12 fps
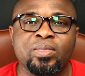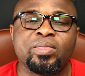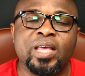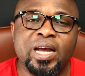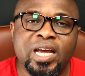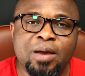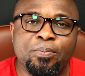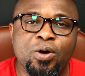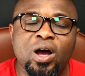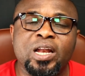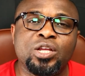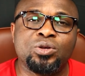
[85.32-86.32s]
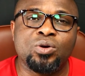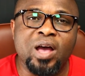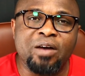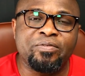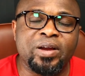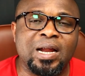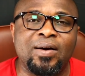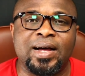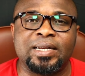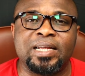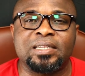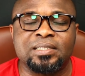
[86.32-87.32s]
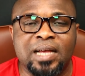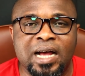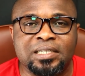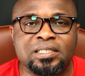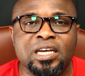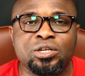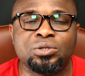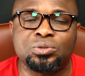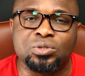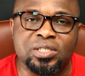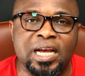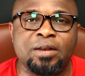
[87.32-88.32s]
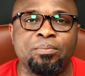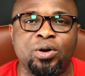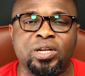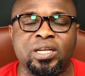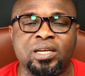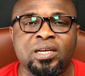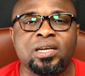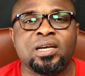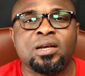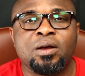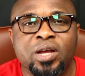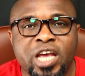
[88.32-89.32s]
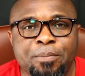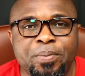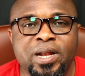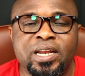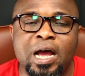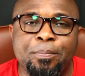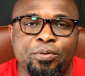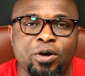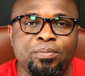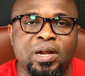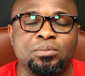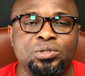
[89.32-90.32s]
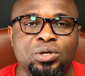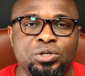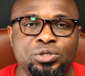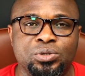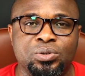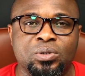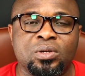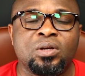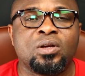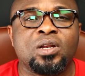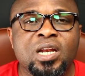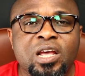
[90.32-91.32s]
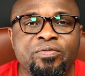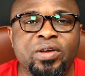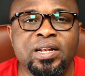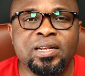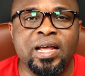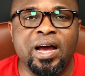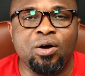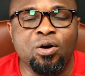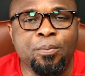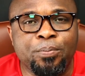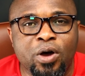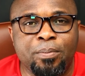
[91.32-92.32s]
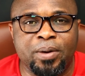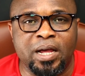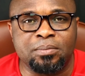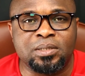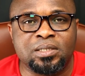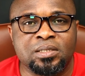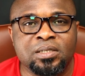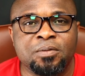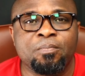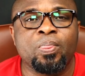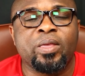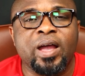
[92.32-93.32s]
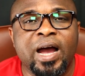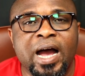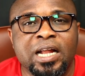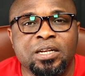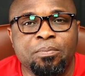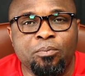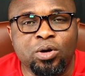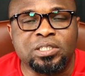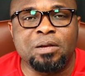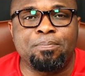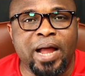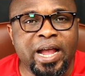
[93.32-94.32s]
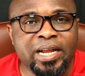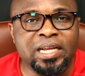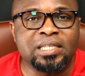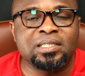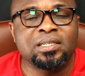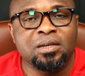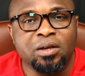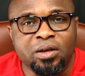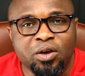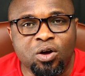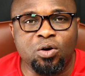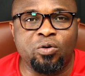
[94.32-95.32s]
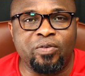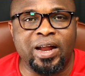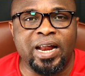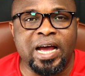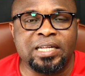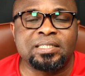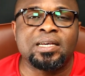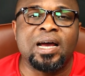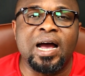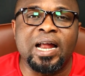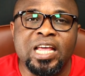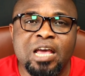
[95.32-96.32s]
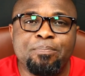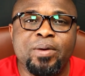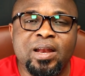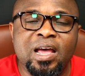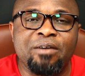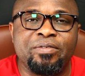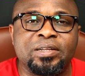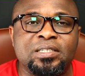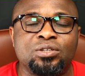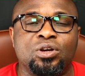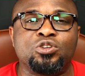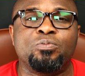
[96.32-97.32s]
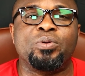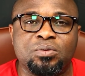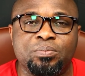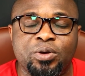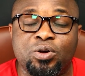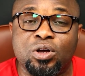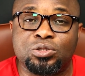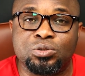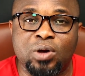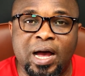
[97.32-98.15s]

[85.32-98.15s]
They keep calling you every now and then, asking you to send money, heaping their problems on you, leaving their own problems and multiplying it overnight and heaping everything on you because you